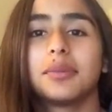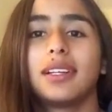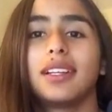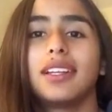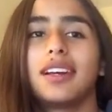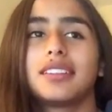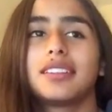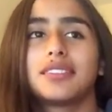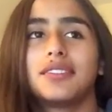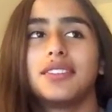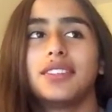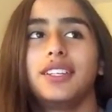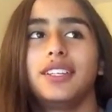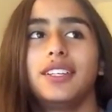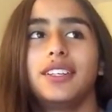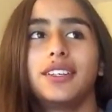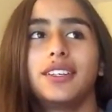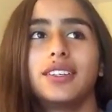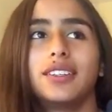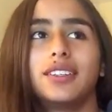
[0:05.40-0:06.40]
my last
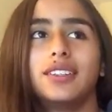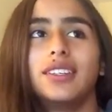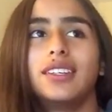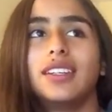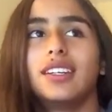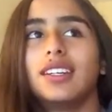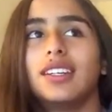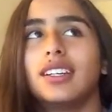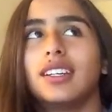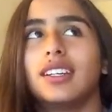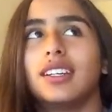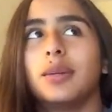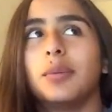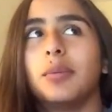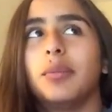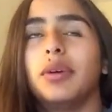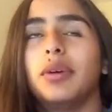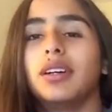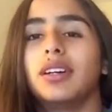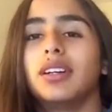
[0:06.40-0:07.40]
video,
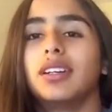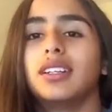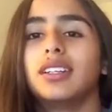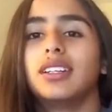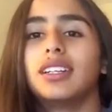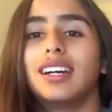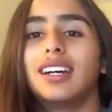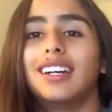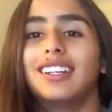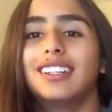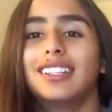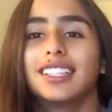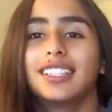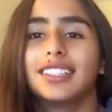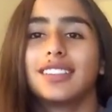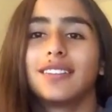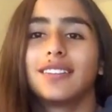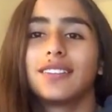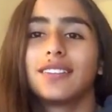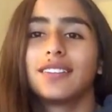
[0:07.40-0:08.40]
but
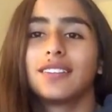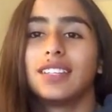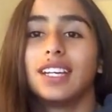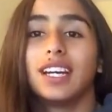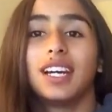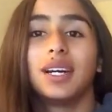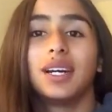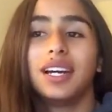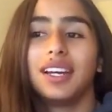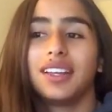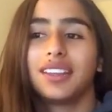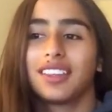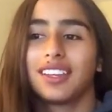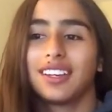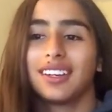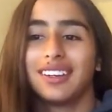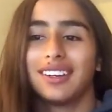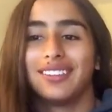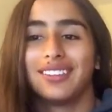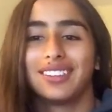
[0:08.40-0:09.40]
yeah, I think
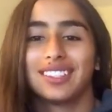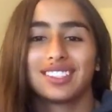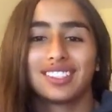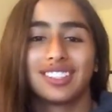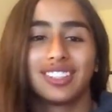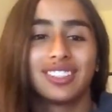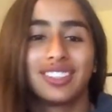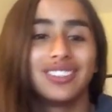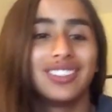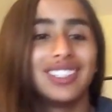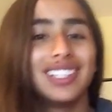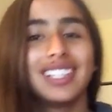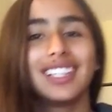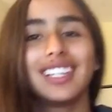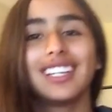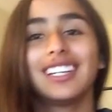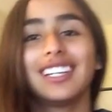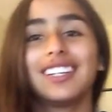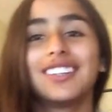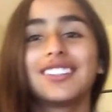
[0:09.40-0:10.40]
I want to start doing it
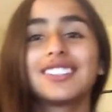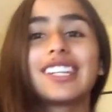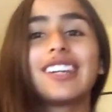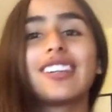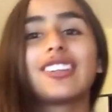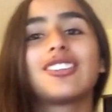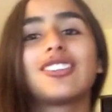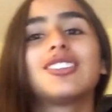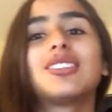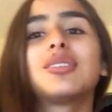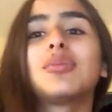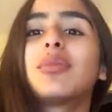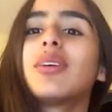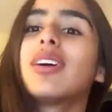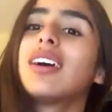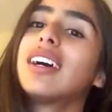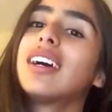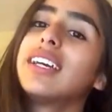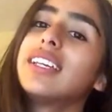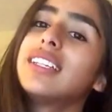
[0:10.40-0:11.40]
again. I was actually
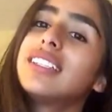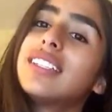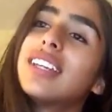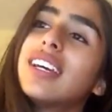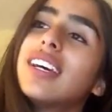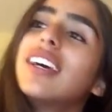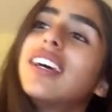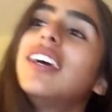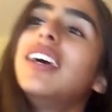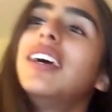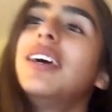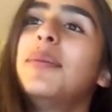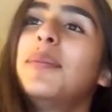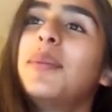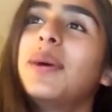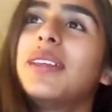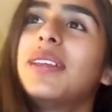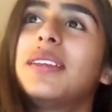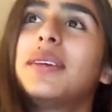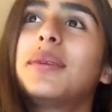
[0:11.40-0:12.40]
surprised
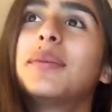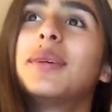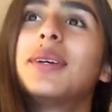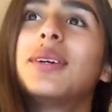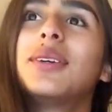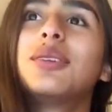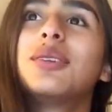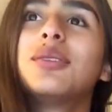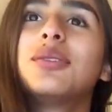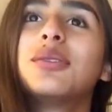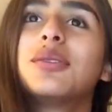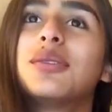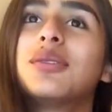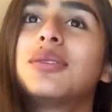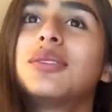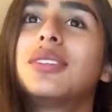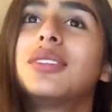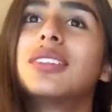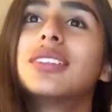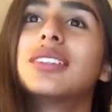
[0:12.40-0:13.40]
by the amount
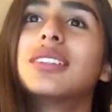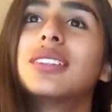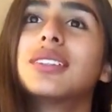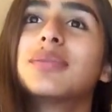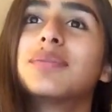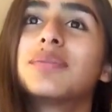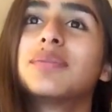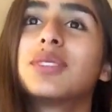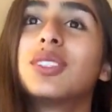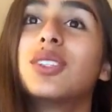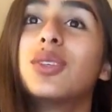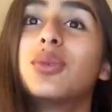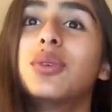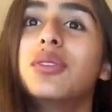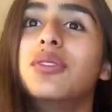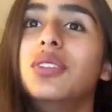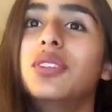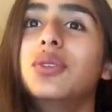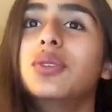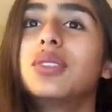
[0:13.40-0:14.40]
of good
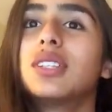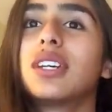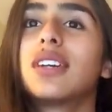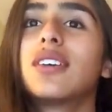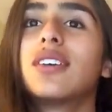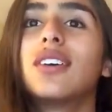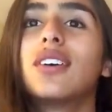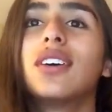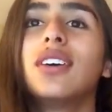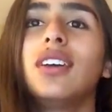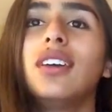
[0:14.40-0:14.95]
reviews I got